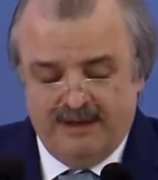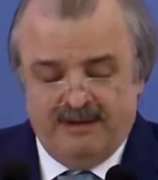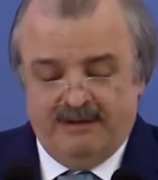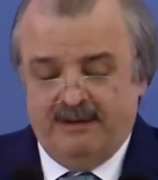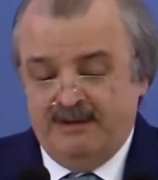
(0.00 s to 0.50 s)

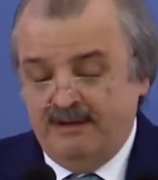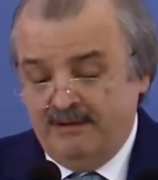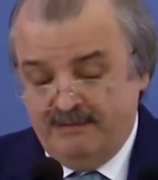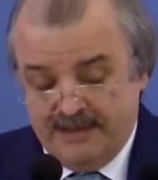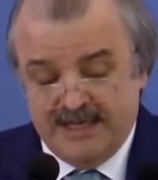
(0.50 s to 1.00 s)

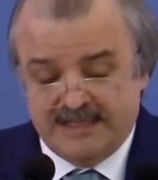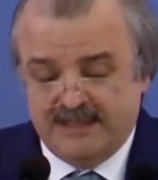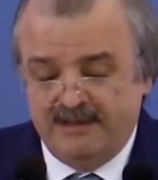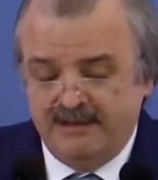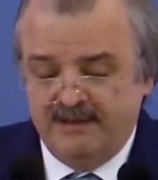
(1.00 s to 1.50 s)
raised
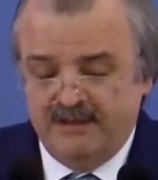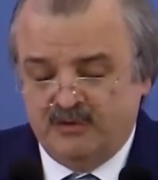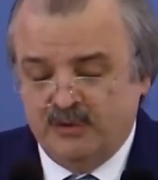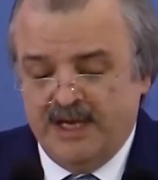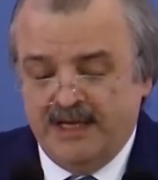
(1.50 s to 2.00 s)

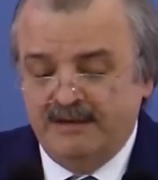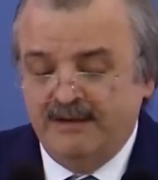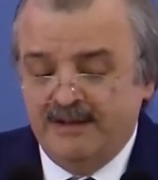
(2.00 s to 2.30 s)
today,